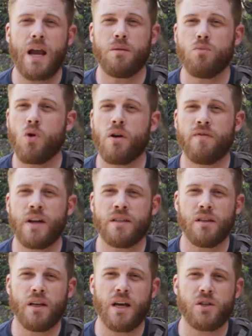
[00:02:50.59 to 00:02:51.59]
added more
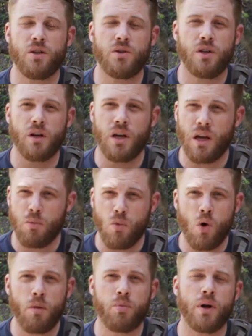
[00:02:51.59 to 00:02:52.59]
ventilation, so you're gonna get
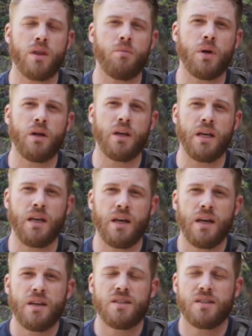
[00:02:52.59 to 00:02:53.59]
more breathability,
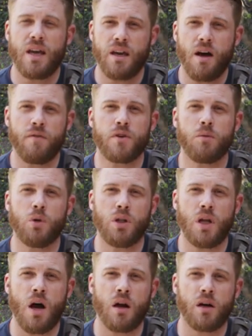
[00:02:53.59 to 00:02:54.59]
stay
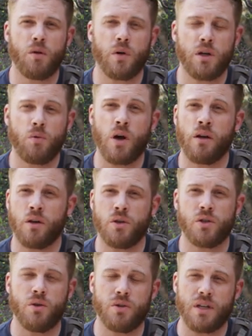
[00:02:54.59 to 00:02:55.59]
comfortable longer when you're wearing
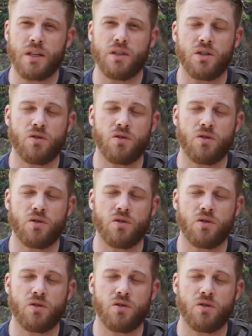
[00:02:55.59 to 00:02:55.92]
those two sets of